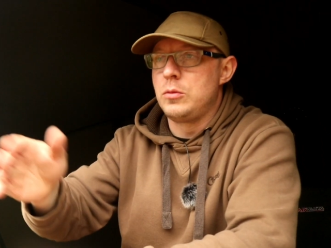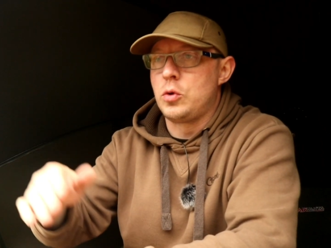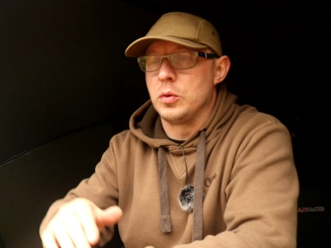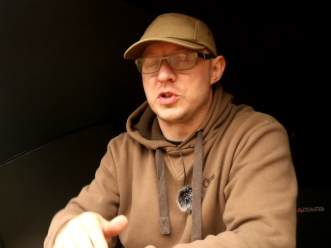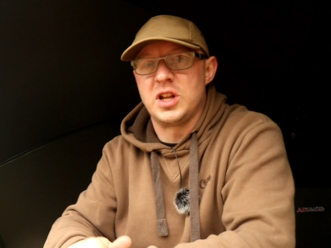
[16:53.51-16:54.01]

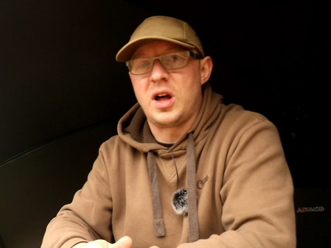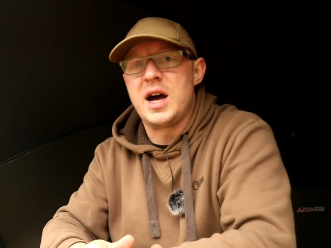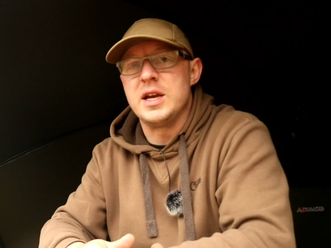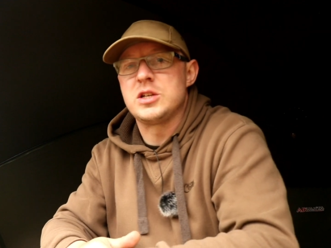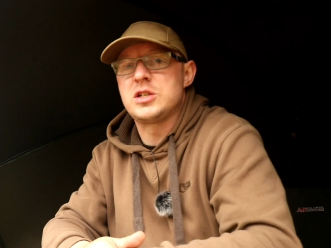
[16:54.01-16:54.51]
coming up to the
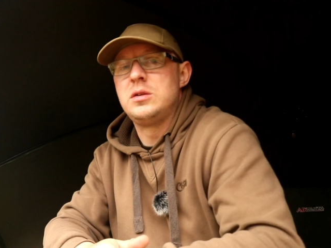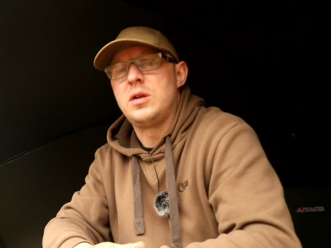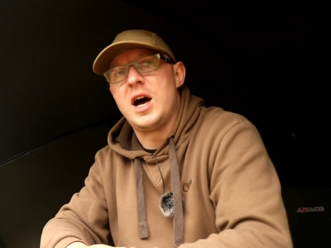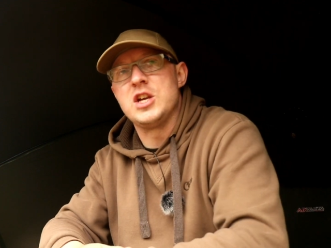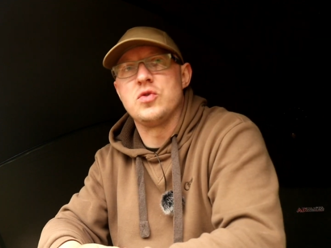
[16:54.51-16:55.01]
lights
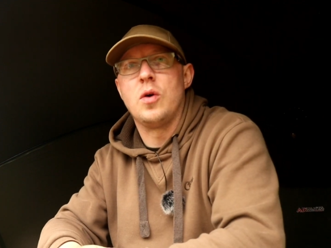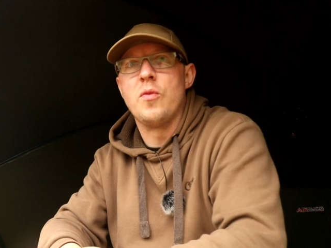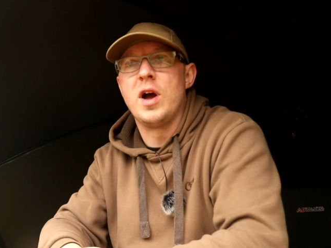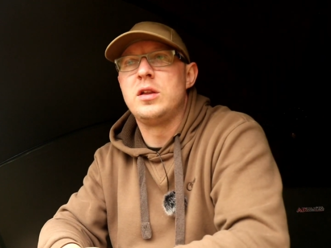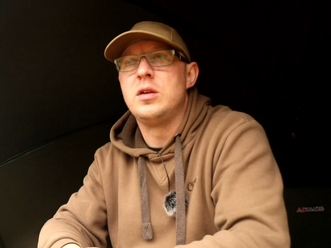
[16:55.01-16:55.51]
are on
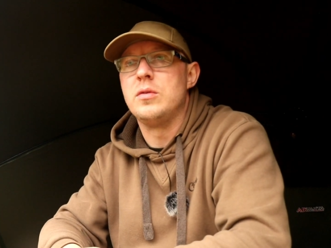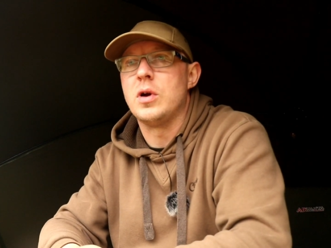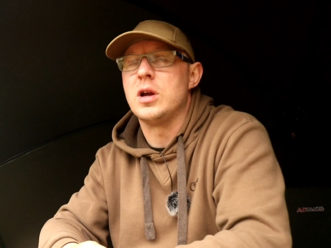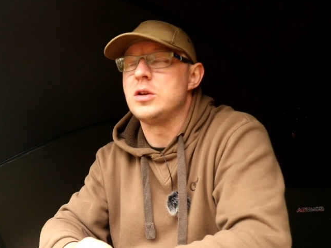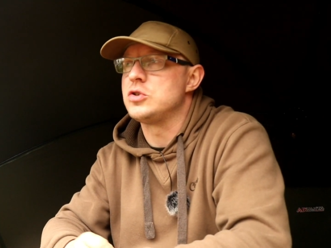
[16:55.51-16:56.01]
red,
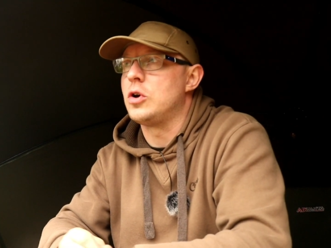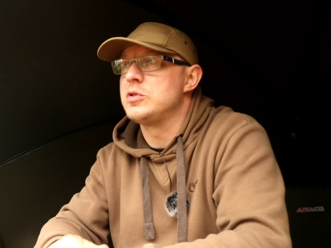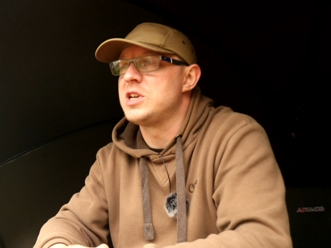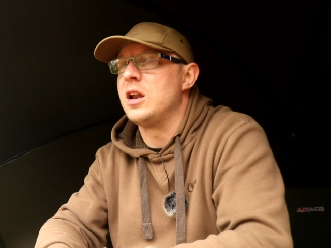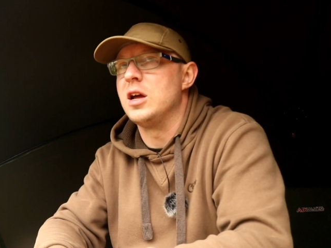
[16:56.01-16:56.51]
right, so
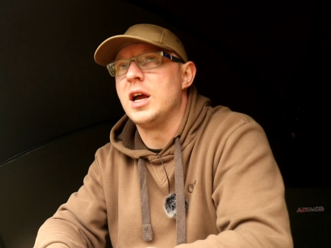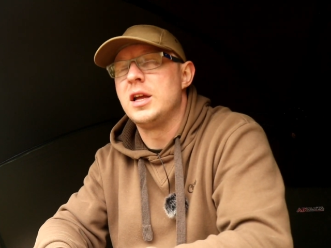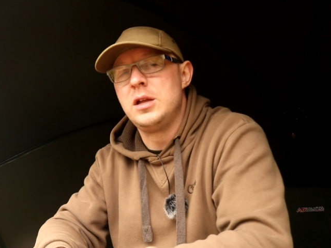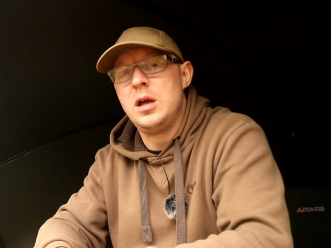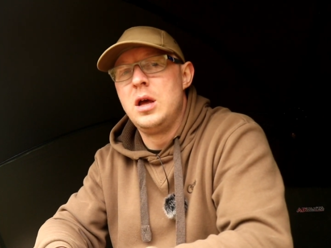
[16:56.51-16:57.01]
I'm sat
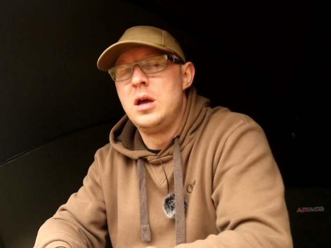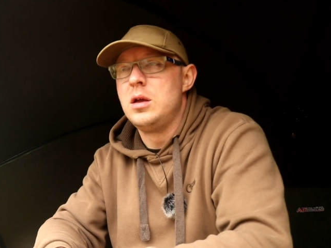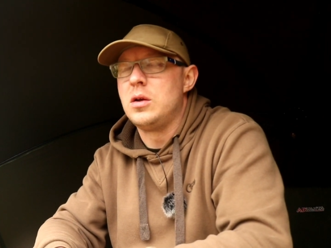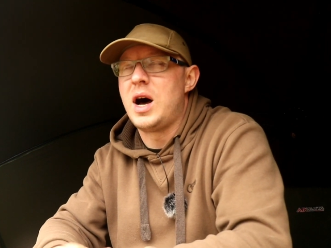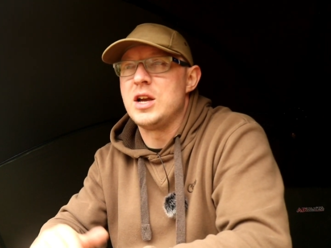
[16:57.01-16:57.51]
there,
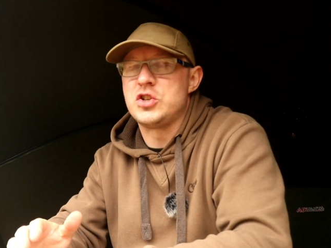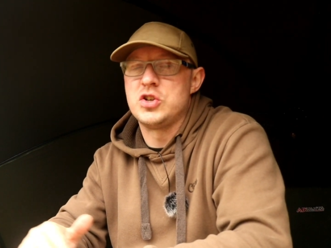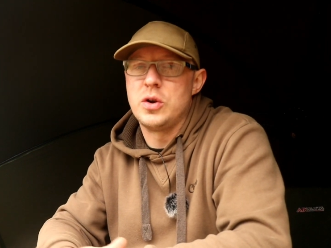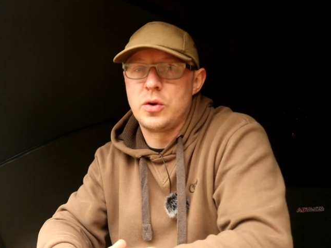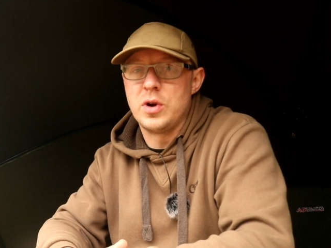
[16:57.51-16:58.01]
lights
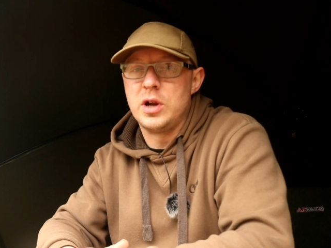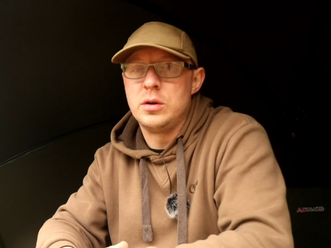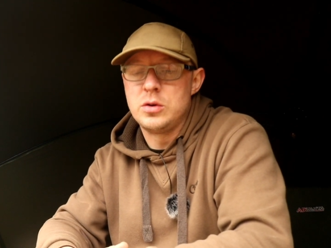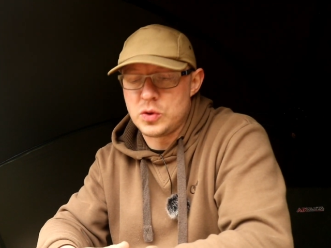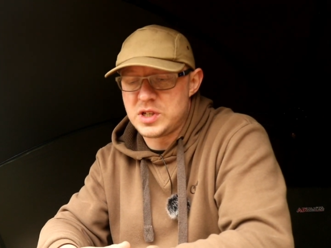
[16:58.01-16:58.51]
turn green,
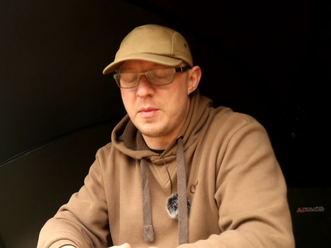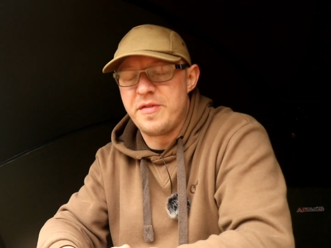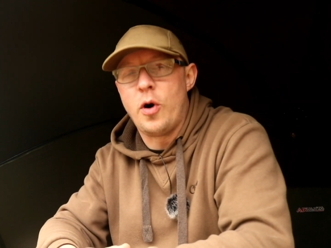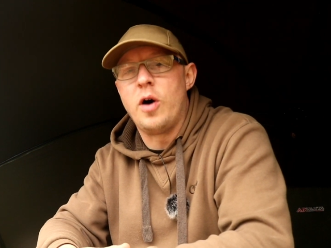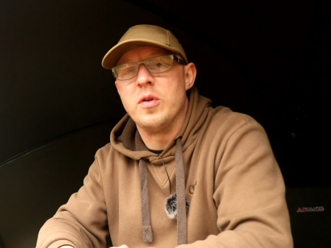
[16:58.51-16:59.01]
so I take my
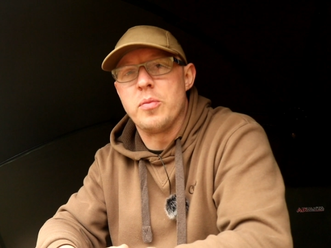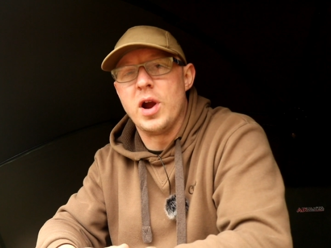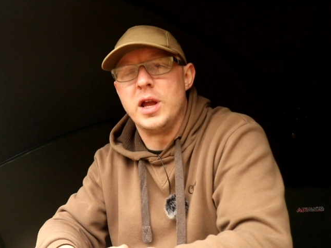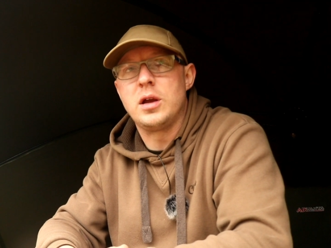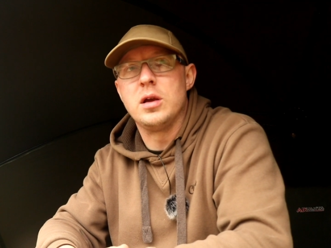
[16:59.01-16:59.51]
foot off the
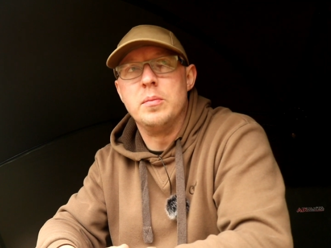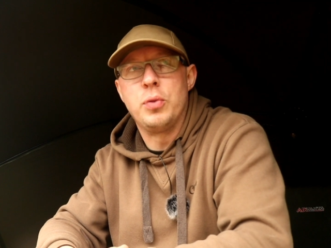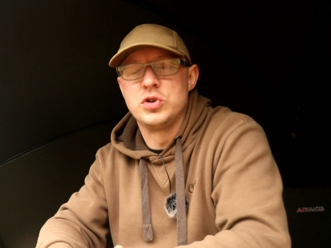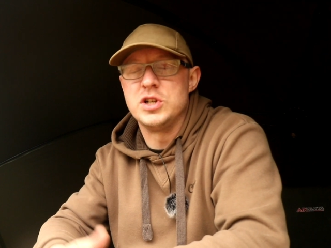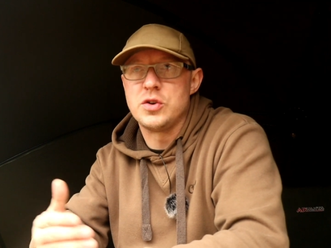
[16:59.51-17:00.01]
brake, and
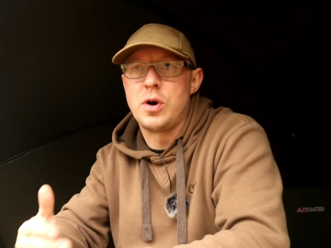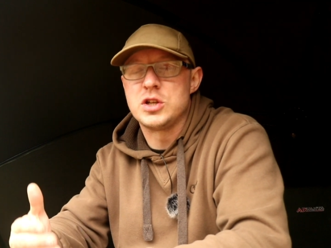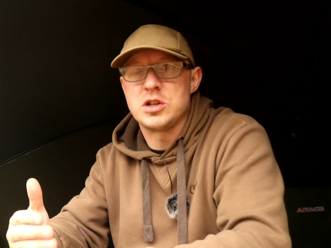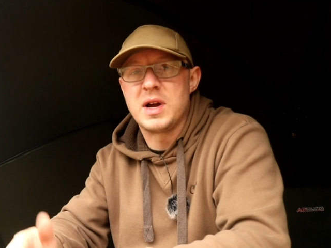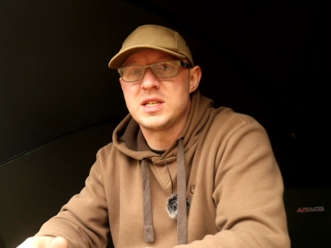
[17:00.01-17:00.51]
buses are
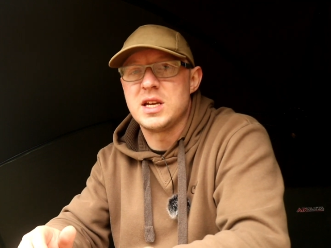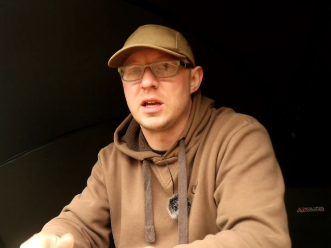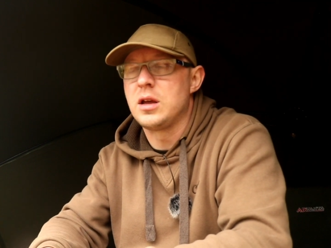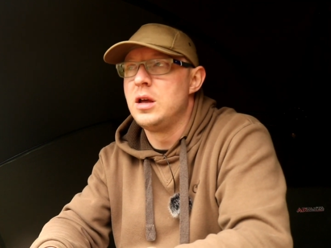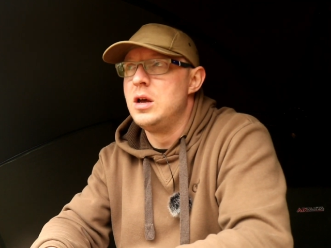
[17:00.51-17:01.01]

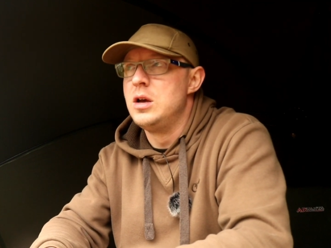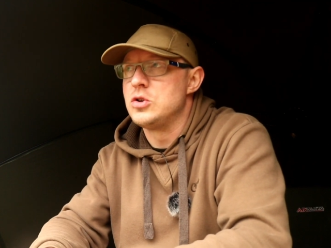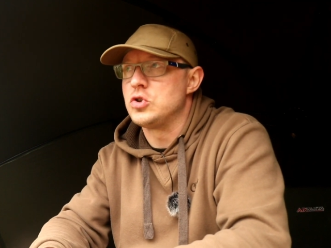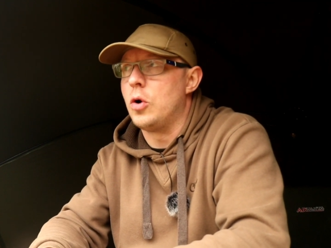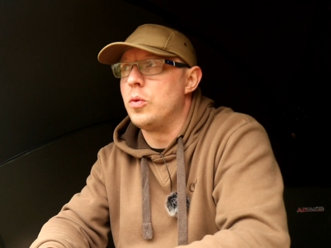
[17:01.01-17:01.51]
automatic,
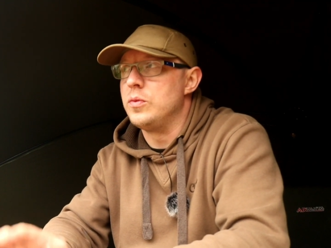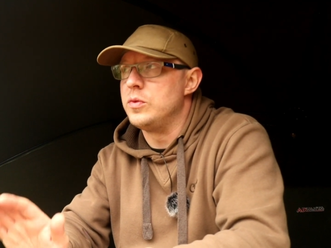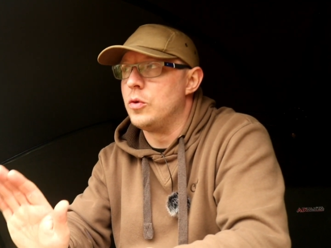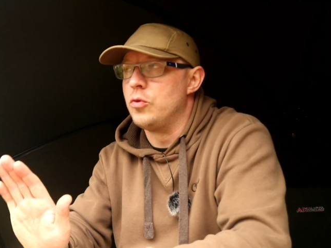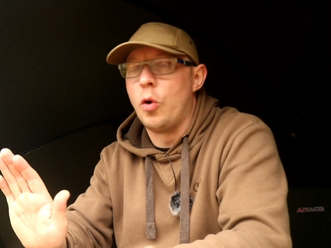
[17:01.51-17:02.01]
so
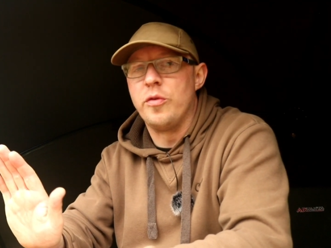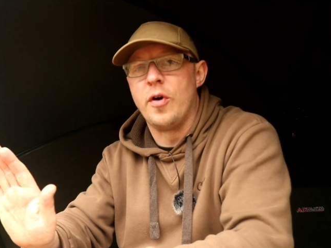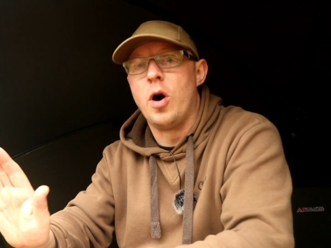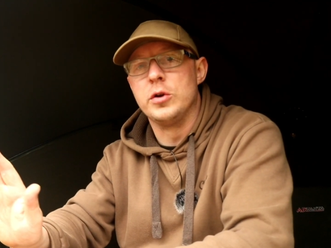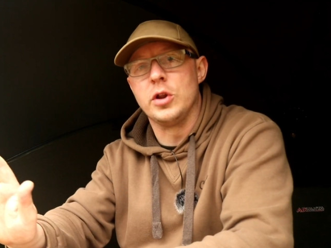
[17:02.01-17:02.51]
they'll roll
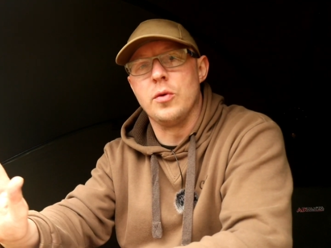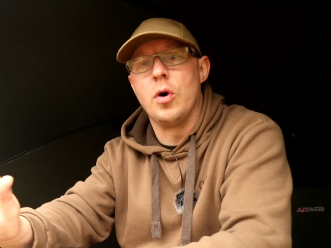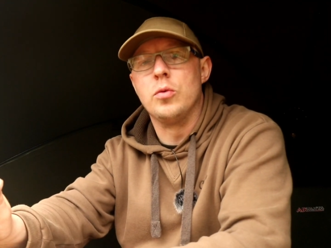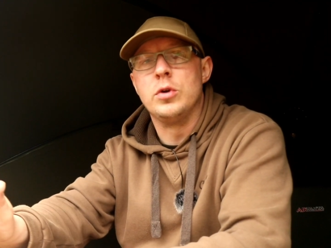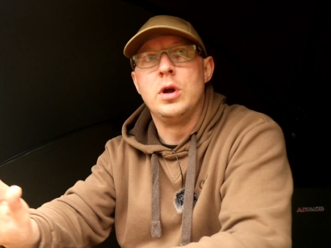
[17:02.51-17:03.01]
forward on their
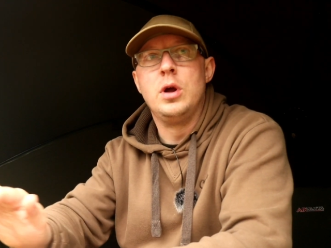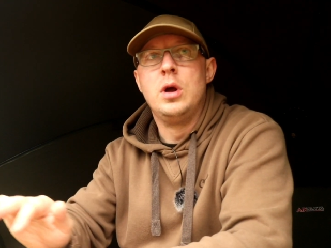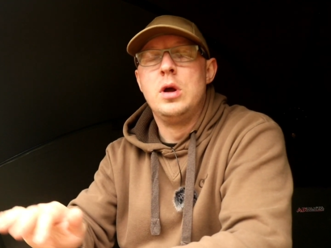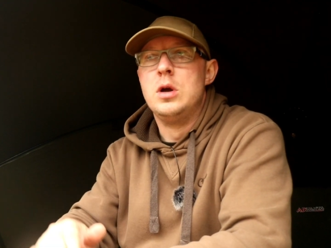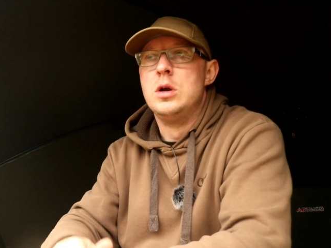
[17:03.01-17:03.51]
own.
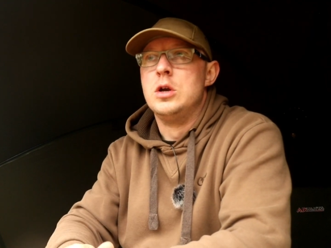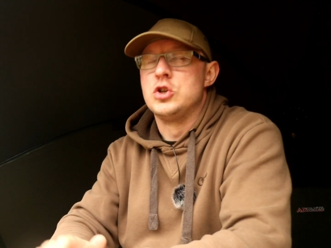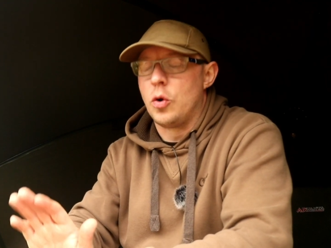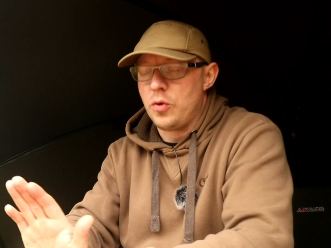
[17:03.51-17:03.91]
So